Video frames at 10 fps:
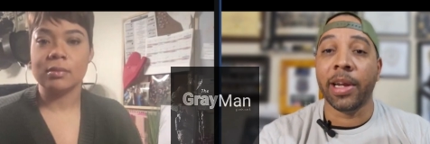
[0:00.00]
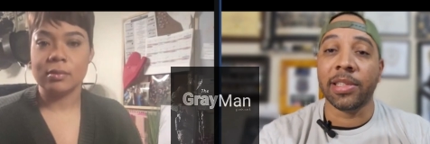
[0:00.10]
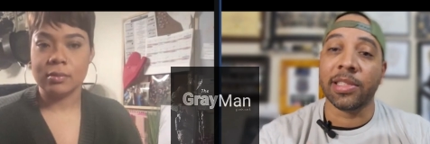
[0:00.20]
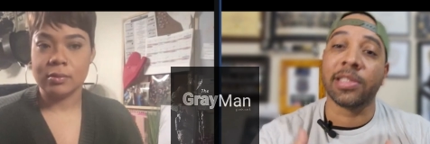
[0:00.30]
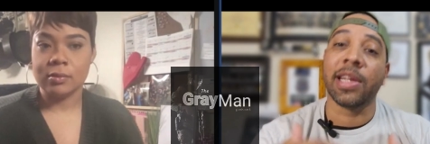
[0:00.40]

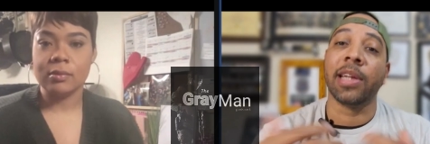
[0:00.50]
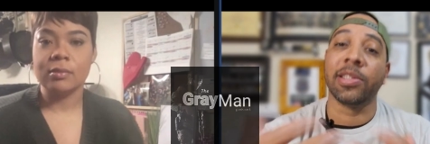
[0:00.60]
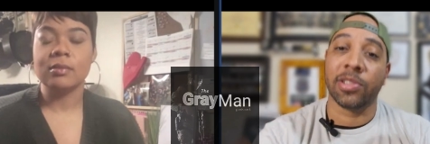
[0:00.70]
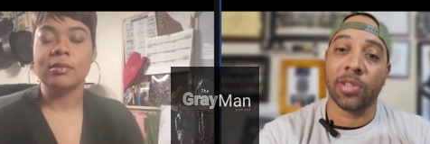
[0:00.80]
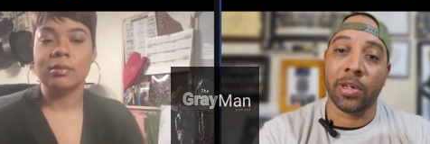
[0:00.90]
Speaker 1: that's just kind of
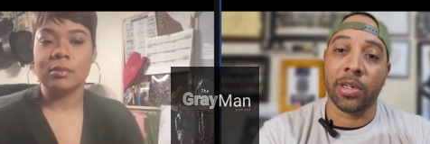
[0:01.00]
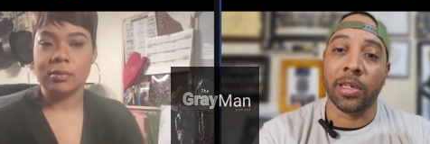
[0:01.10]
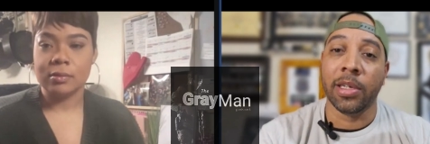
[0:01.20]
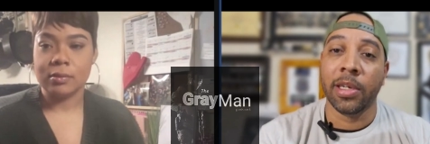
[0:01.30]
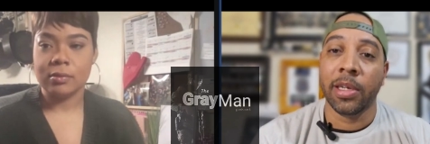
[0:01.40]
starting to
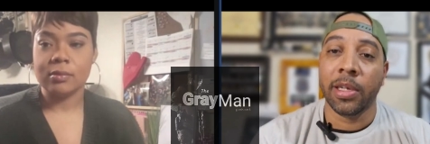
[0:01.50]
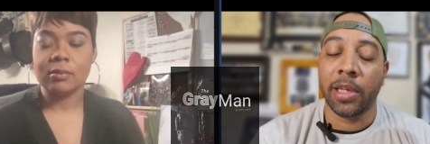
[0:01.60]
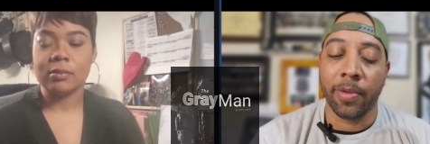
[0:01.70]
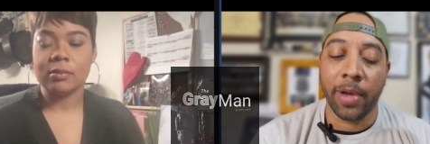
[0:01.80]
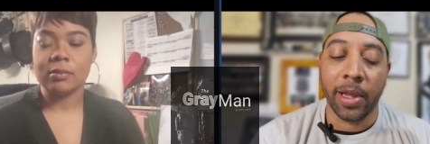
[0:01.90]

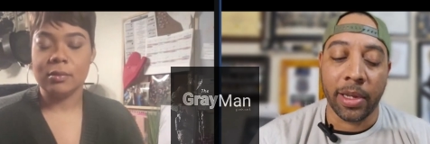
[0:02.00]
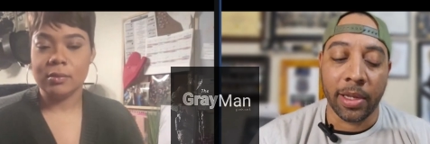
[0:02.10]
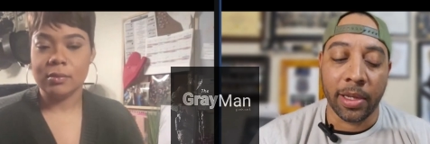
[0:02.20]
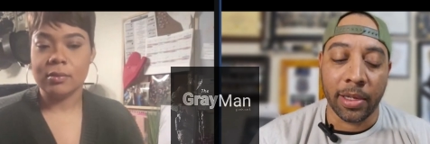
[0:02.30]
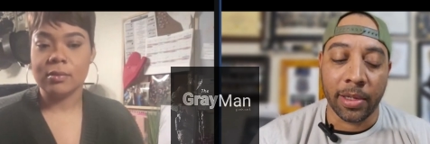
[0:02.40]
get ready
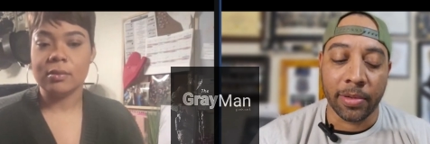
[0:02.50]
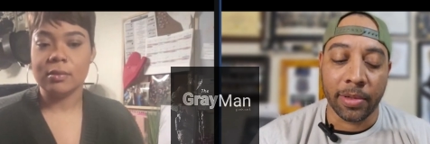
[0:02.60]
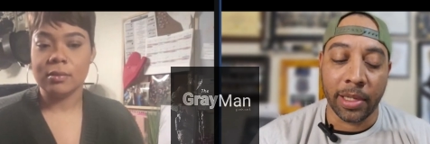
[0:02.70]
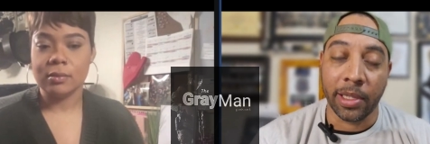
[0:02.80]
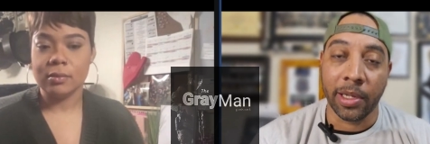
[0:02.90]
to uh,
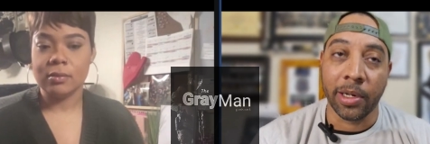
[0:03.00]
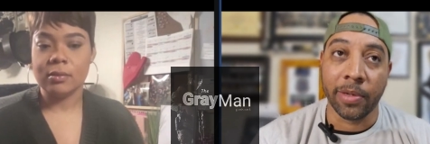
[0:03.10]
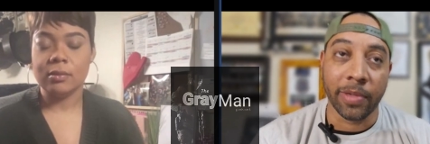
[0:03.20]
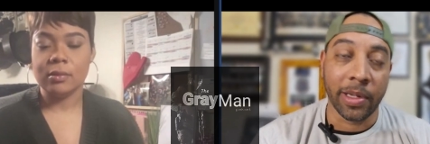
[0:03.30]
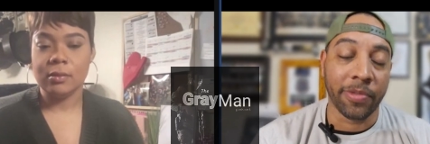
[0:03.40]
get
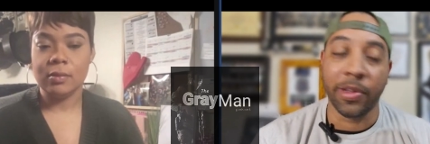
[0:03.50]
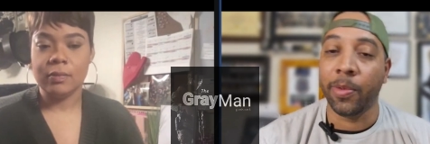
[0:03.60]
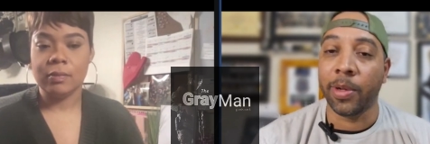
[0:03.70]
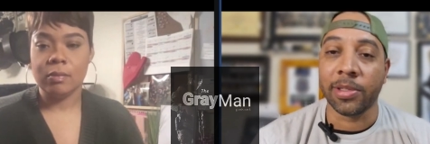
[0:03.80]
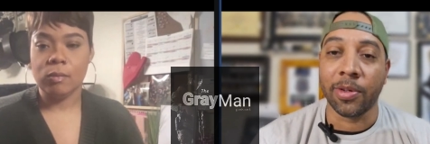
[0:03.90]
their their feet
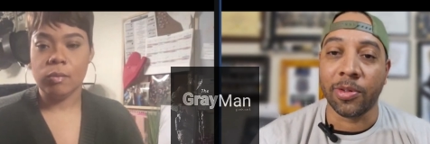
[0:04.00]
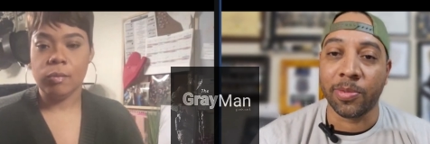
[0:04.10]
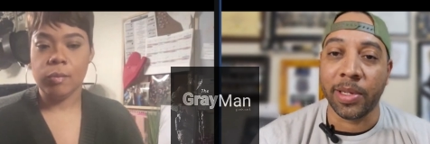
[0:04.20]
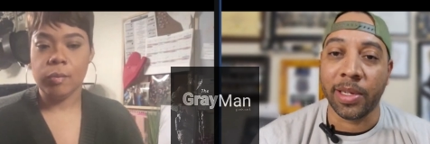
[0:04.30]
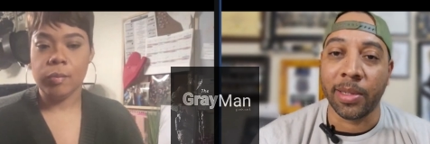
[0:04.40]
wet, so to
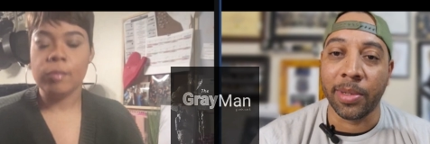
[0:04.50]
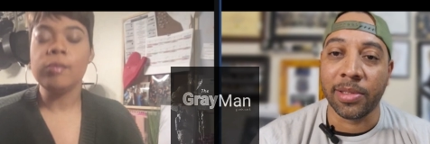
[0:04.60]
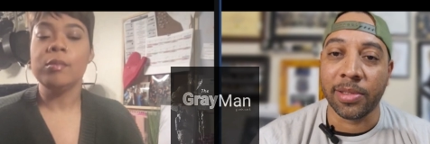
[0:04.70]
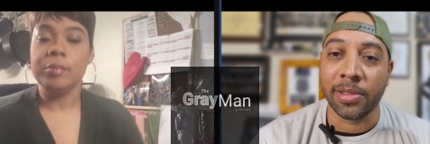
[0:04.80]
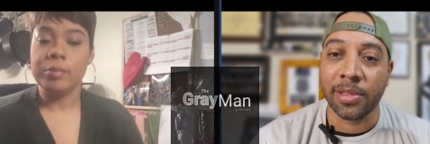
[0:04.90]
speak, in the
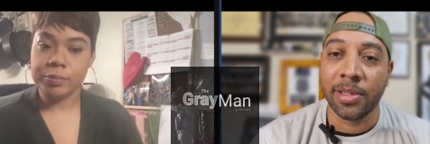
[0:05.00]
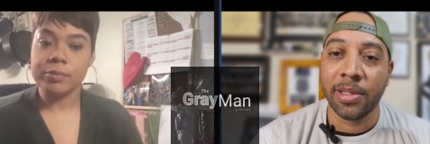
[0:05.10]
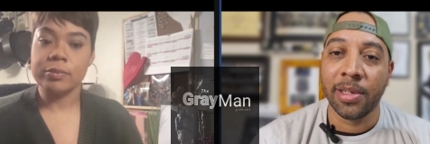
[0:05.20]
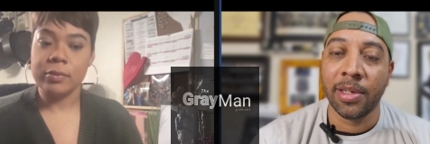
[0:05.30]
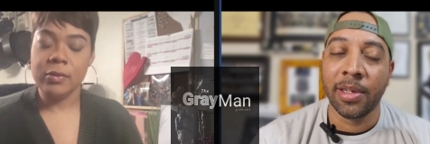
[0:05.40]
business?
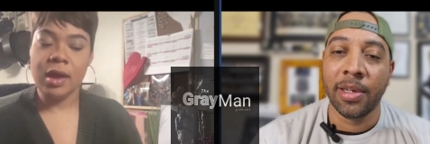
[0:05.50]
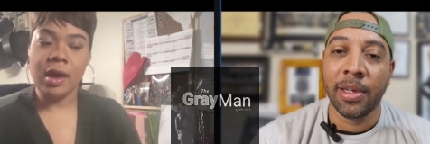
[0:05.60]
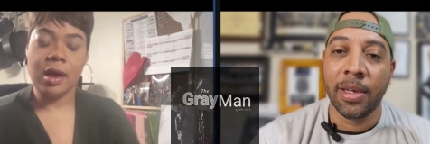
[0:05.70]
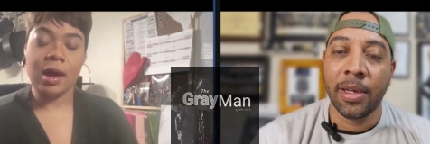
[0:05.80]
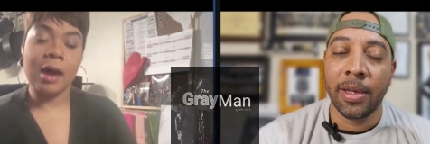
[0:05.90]

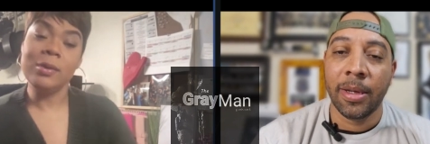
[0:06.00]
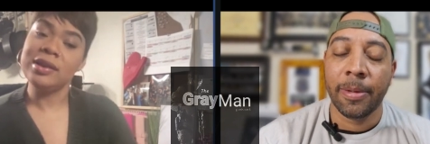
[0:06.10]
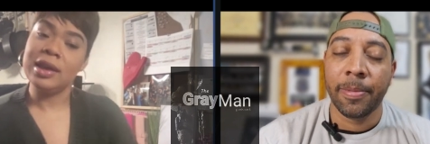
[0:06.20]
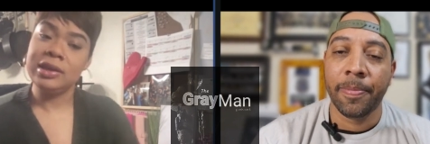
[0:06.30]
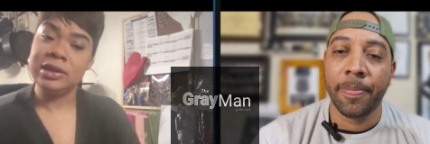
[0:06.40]

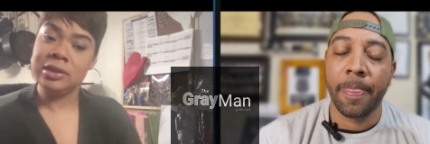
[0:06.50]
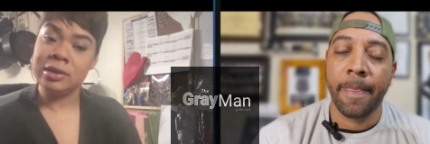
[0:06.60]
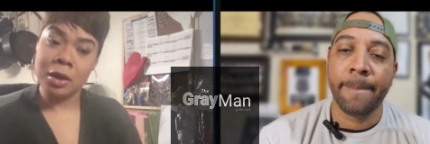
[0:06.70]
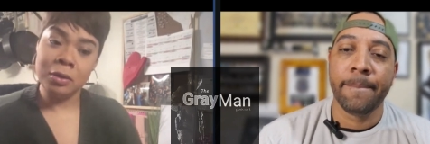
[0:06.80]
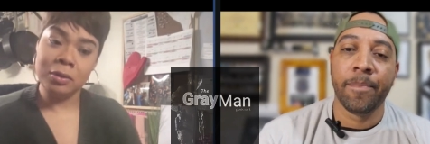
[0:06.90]
Speaker 2: Yeah, I would
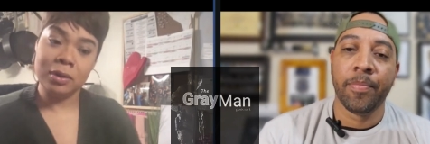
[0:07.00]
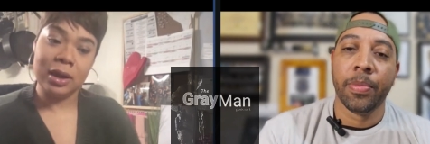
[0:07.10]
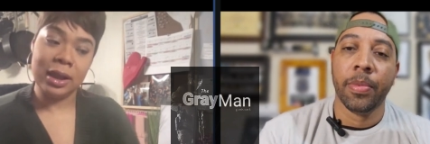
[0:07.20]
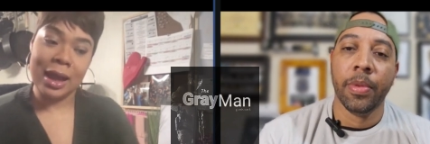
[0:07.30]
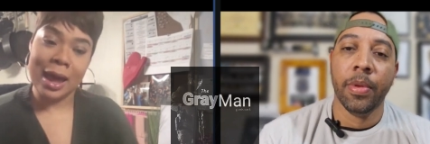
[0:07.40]
say
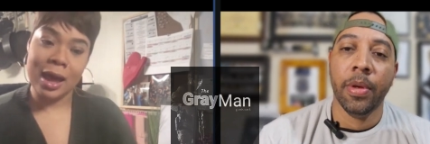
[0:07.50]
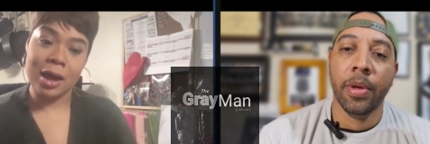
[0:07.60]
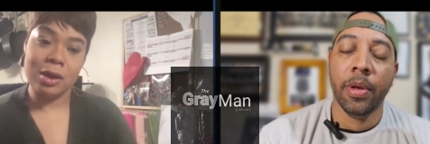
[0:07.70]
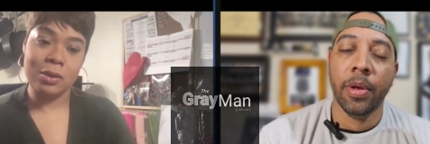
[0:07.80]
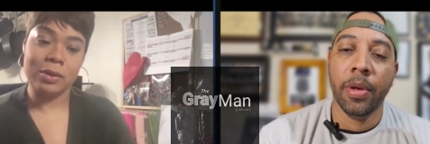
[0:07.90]
don't
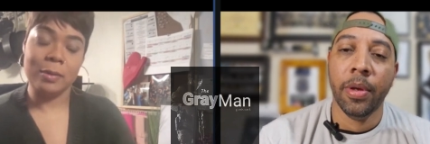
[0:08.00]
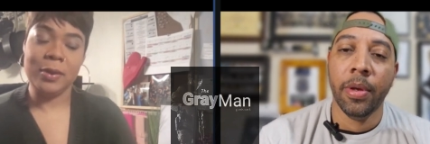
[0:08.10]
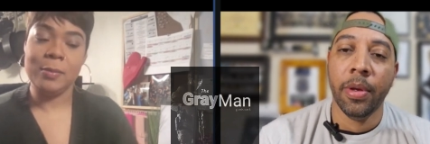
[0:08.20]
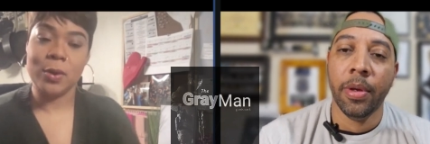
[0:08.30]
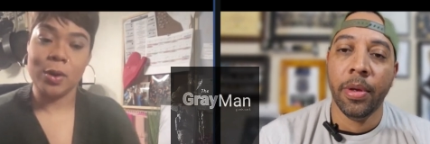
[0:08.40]

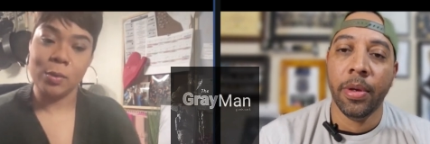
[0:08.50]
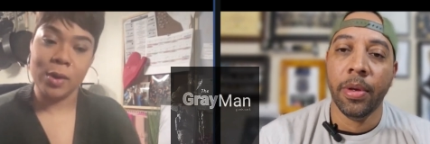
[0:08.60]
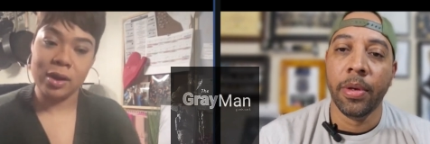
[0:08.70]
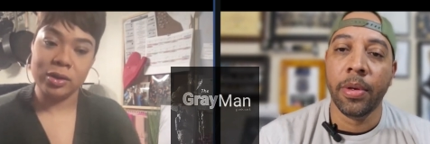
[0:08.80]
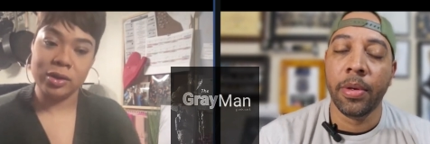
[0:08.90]
allow the
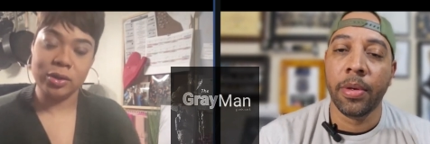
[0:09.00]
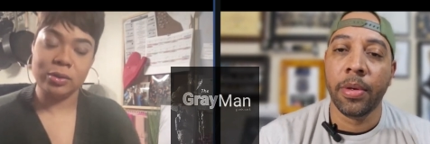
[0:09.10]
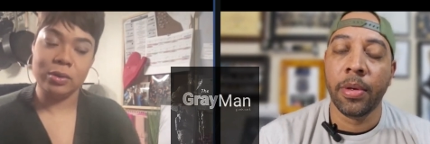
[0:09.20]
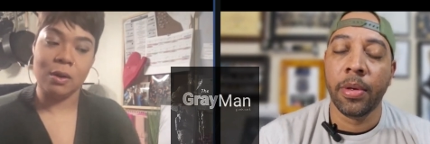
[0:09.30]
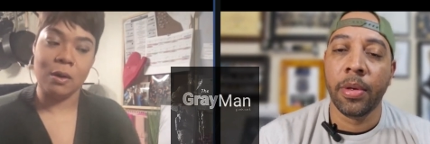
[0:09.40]
people
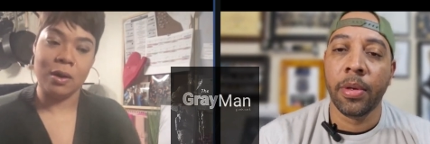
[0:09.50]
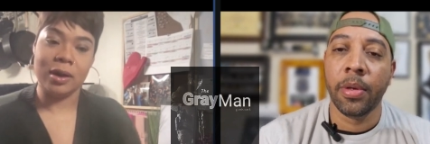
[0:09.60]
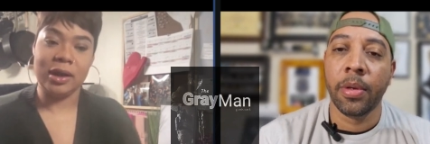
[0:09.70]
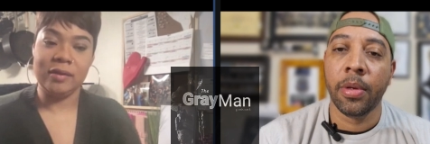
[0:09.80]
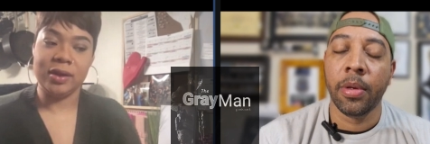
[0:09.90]
around
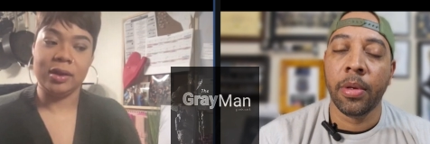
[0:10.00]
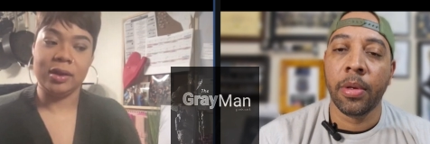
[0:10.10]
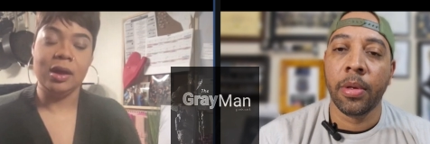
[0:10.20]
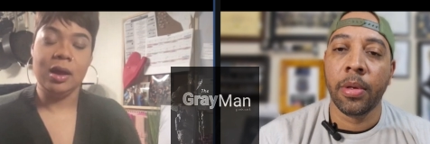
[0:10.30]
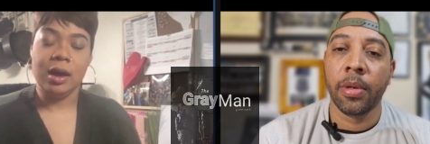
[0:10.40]
you or
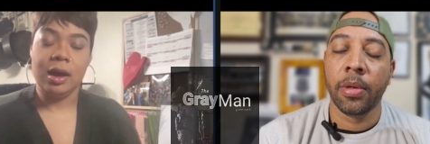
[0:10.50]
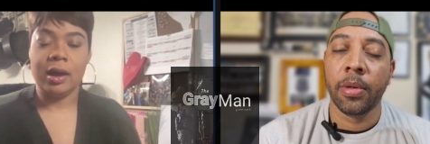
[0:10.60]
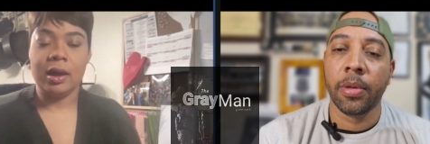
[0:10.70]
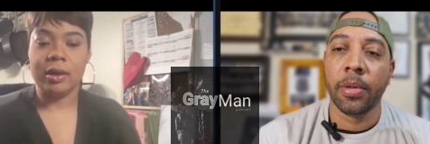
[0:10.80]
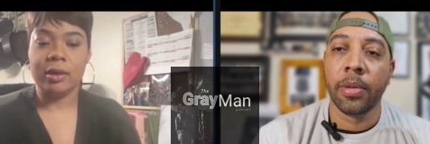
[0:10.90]
even
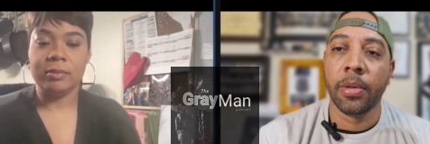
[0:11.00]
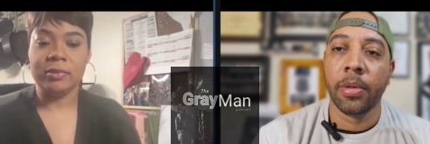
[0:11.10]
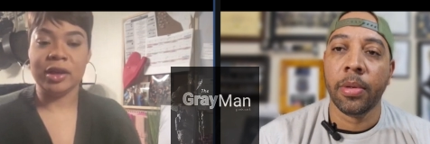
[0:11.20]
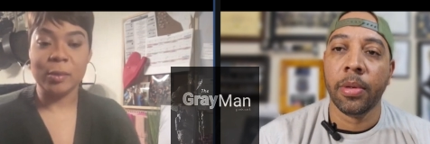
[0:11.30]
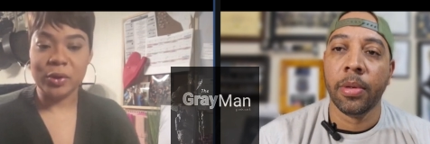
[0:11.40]

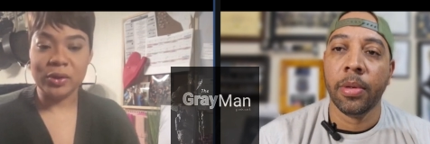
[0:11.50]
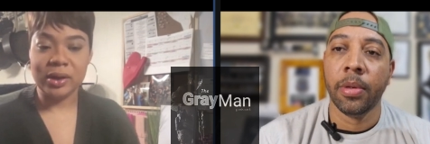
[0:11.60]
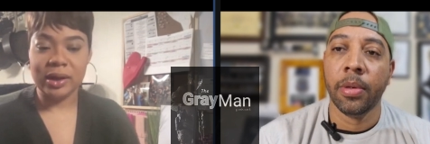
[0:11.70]
um, the